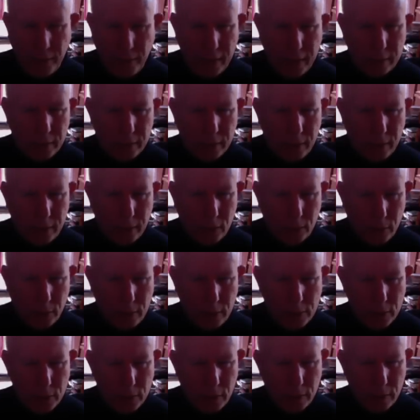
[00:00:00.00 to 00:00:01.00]
on
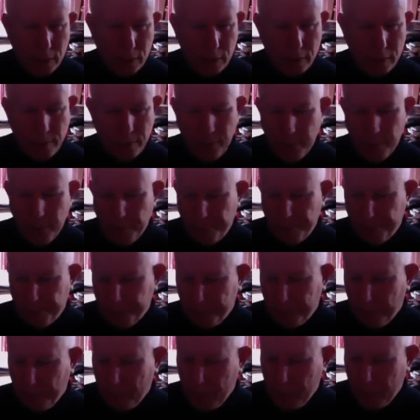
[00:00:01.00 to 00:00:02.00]
increasing the
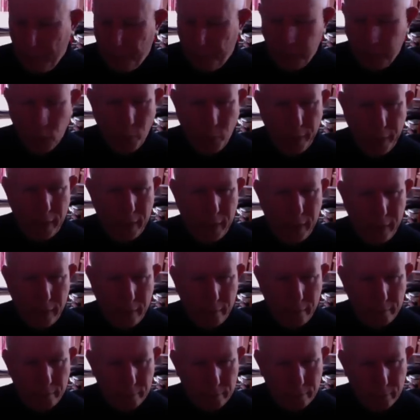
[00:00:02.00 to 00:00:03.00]
fluidity
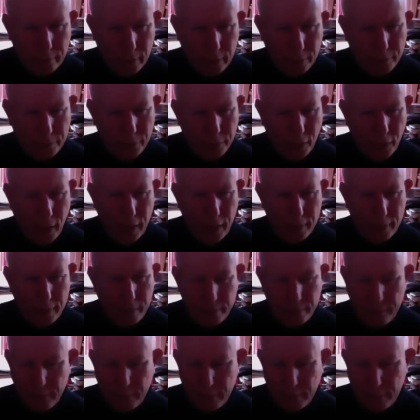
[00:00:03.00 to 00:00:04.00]
of thought
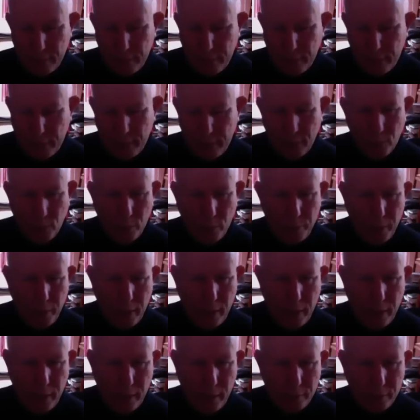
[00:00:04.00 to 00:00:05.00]
and the
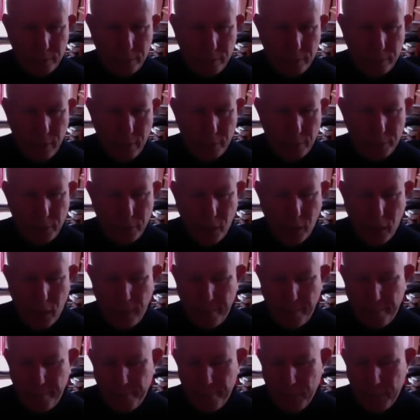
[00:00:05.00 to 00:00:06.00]
rapidity of, of thought.
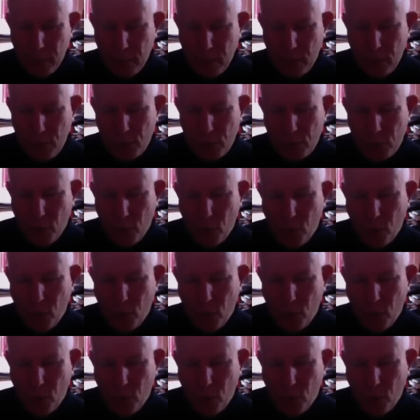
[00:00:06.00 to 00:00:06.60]
So